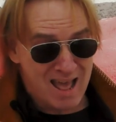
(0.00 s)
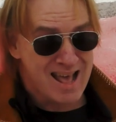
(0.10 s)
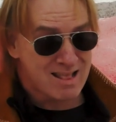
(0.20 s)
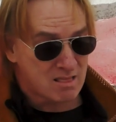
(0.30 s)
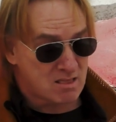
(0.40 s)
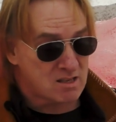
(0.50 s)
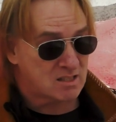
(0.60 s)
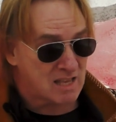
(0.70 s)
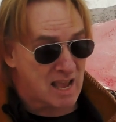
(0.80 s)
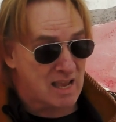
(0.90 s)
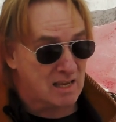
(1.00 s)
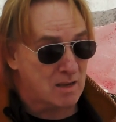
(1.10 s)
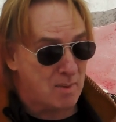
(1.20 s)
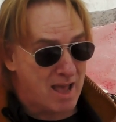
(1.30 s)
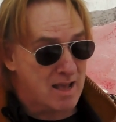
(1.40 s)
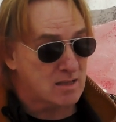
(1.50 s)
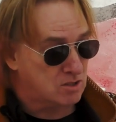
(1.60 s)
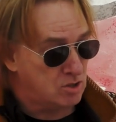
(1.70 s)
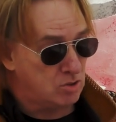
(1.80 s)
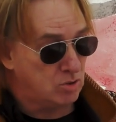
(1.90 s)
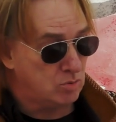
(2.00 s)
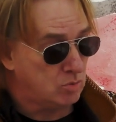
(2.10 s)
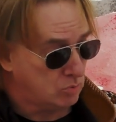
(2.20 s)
not the same as you.